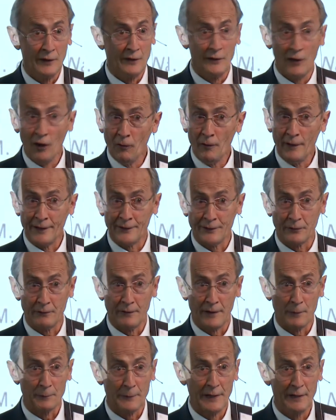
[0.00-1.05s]
No
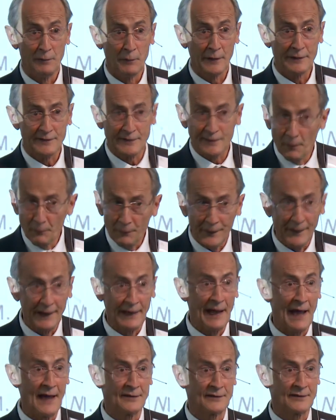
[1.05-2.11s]
interrupt. But
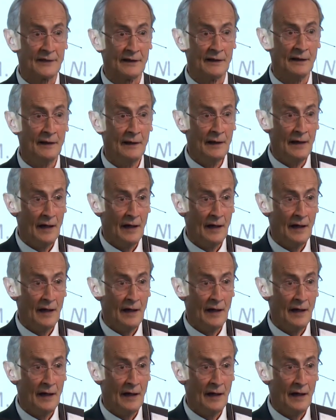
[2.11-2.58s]
something has to